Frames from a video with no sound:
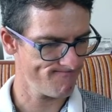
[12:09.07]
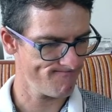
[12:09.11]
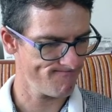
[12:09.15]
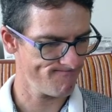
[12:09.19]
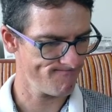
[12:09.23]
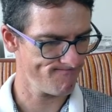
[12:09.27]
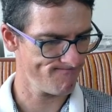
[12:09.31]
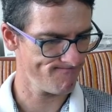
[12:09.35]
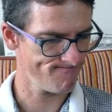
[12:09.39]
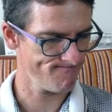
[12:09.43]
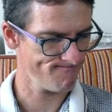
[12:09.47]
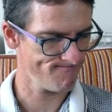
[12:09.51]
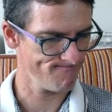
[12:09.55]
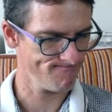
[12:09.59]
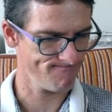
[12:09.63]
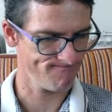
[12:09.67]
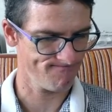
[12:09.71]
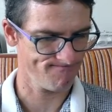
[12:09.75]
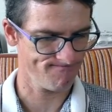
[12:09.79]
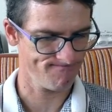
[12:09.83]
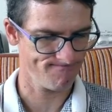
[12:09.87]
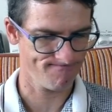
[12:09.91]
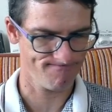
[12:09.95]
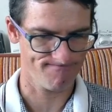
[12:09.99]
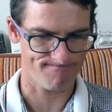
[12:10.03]

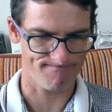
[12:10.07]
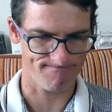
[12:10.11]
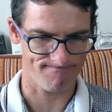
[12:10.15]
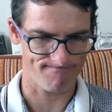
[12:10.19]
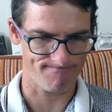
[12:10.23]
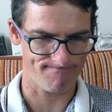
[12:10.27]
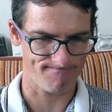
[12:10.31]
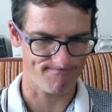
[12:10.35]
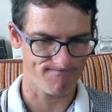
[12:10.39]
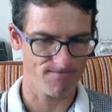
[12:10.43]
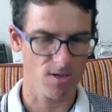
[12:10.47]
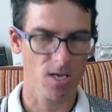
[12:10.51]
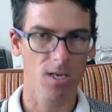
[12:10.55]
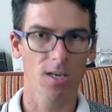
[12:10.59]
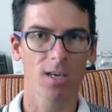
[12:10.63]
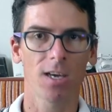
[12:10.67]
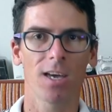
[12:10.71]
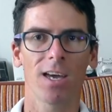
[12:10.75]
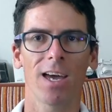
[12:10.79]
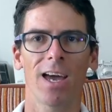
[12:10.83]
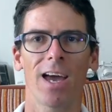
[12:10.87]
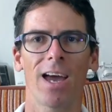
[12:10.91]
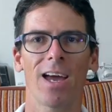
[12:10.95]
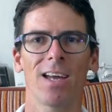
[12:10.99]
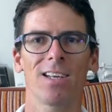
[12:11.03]

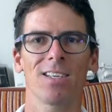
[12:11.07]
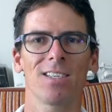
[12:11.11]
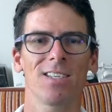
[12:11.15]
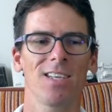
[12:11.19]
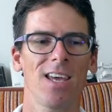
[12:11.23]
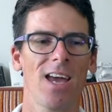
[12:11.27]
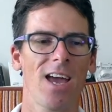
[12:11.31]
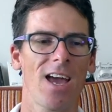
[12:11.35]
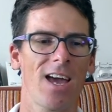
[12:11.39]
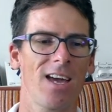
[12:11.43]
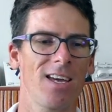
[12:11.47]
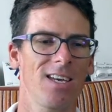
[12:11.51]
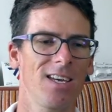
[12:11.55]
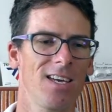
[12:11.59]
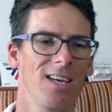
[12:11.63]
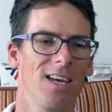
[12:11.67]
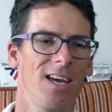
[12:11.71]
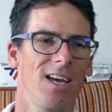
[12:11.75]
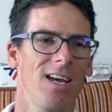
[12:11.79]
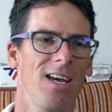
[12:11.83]
And yeah,